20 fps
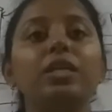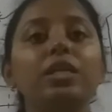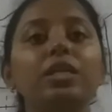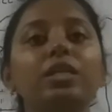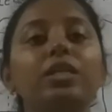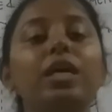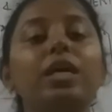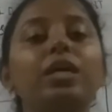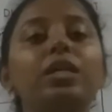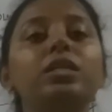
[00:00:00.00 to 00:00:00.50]

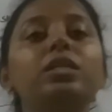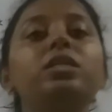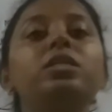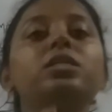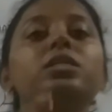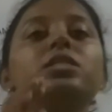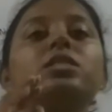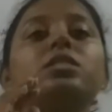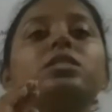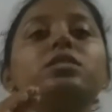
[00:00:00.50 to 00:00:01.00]
then
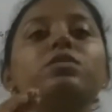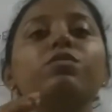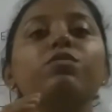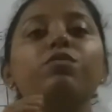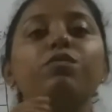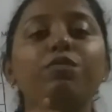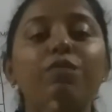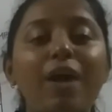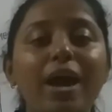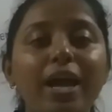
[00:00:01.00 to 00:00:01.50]

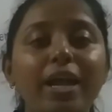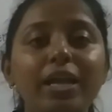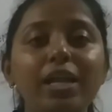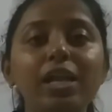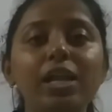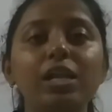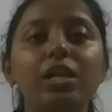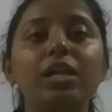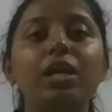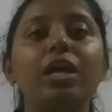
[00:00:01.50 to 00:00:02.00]
file
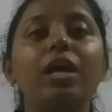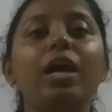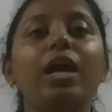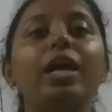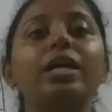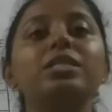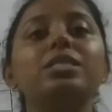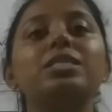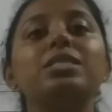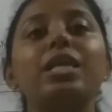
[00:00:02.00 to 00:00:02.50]

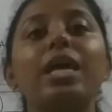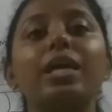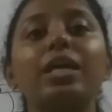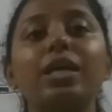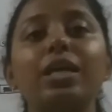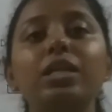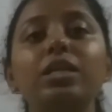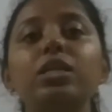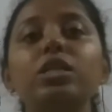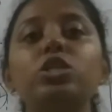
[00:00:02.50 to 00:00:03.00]
and
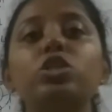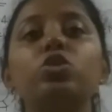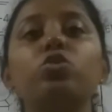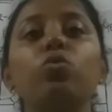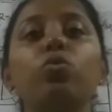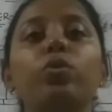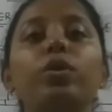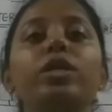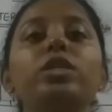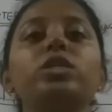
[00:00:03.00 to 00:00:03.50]
secondary
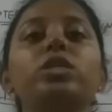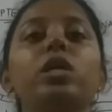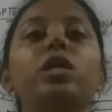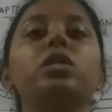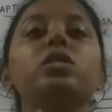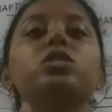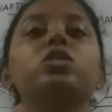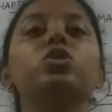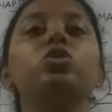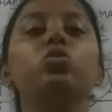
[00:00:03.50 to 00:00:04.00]
storage
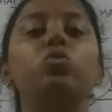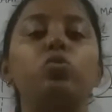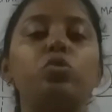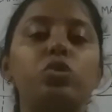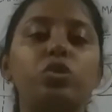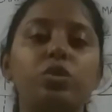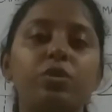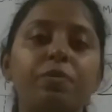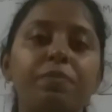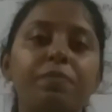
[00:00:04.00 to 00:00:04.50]
is used.
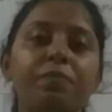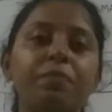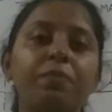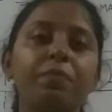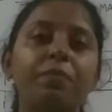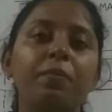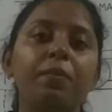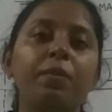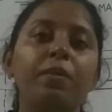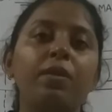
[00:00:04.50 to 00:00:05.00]

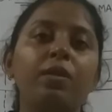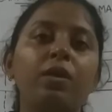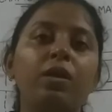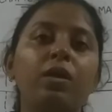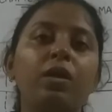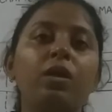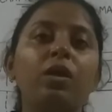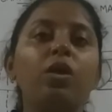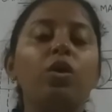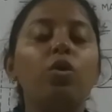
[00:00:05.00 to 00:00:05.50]

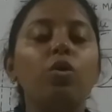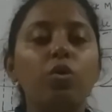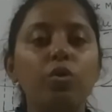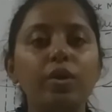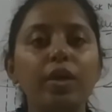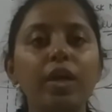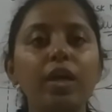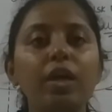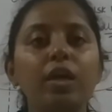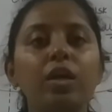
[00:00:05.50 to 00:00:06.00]

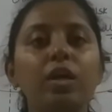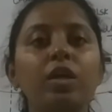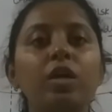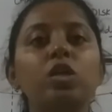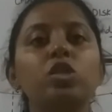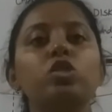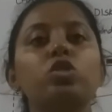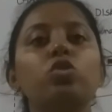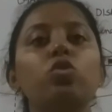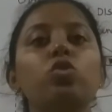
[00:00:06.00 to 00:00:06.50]
Okay,
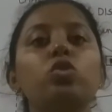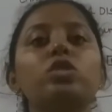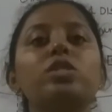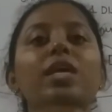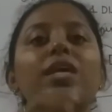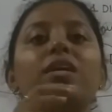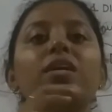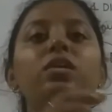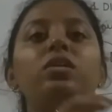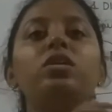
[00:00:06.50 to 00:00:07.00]
so
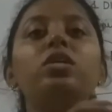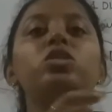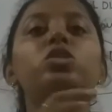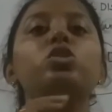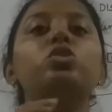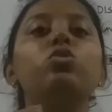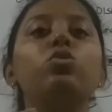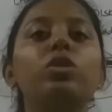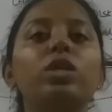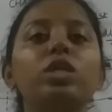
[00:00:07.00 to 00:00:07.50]
secondary
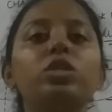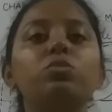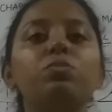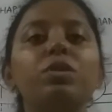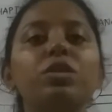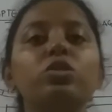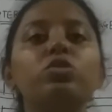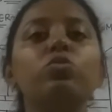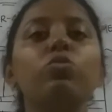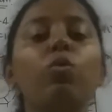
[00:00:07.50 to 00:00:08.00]
storage
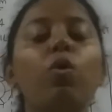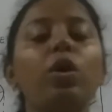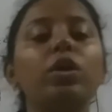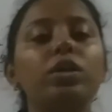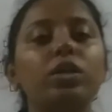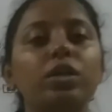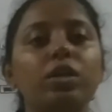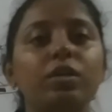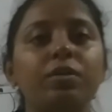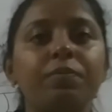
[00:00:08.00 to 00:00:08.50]
means what?
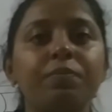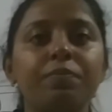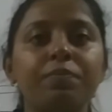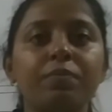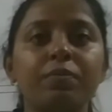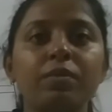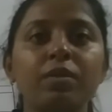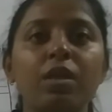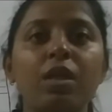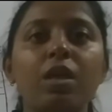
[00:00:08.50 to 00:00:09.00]

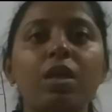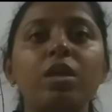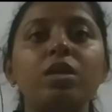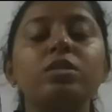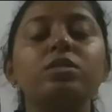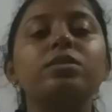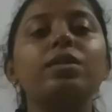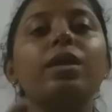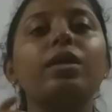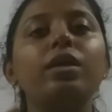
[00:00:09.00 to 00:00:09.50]

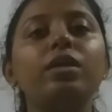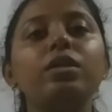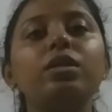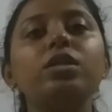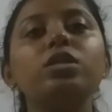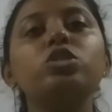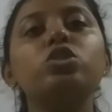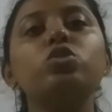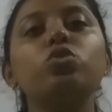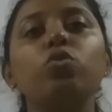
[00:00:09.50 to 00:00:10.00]
Secondary
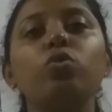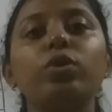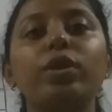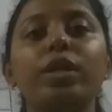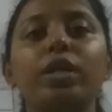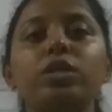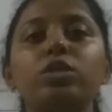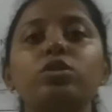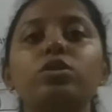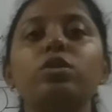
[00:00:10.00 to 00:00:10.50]

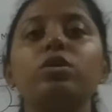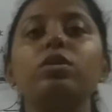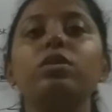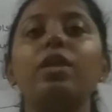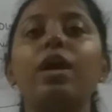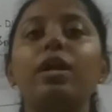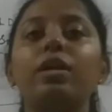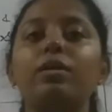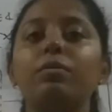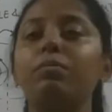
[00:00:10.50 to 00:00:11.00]
storage,
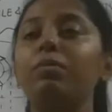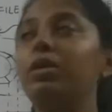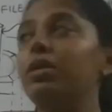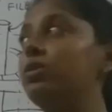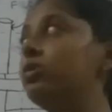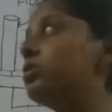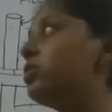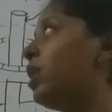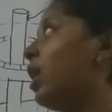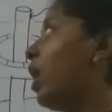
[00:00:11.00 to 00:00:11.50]
that
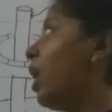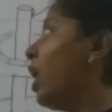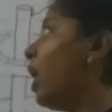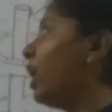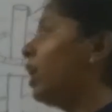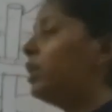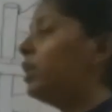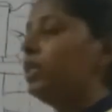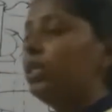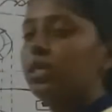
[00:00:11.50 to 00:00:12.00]
means
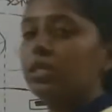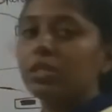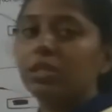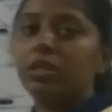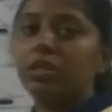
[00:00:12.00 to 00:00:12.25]
hard disk.